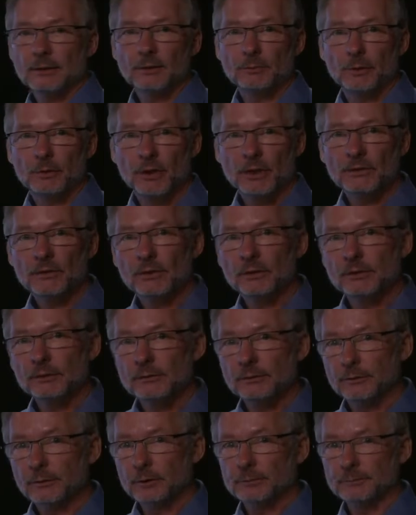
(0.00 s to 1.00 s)

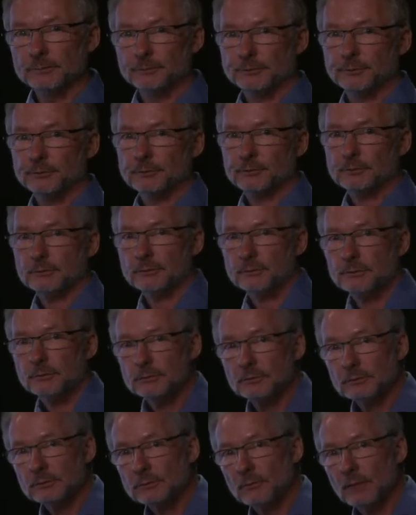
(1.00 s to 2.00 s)
inspiration from
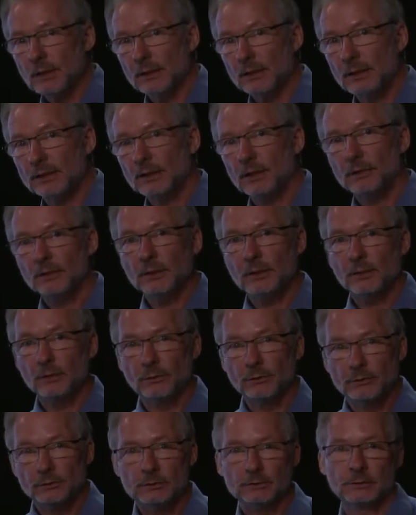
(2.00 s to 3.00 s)
technology
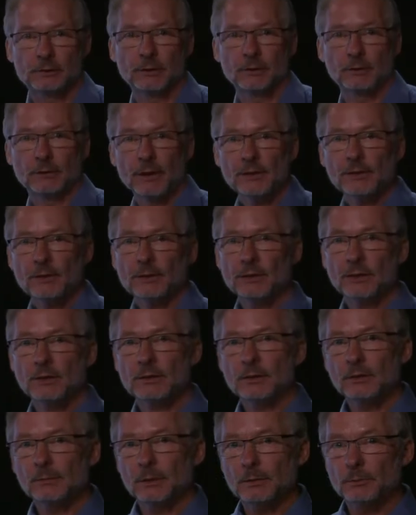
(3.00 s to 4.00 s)
innovation
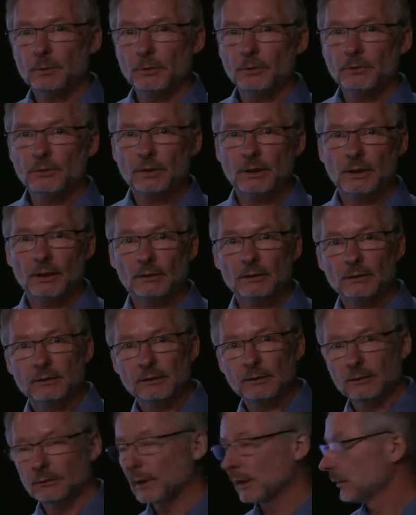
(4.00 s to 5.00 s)
system approach and the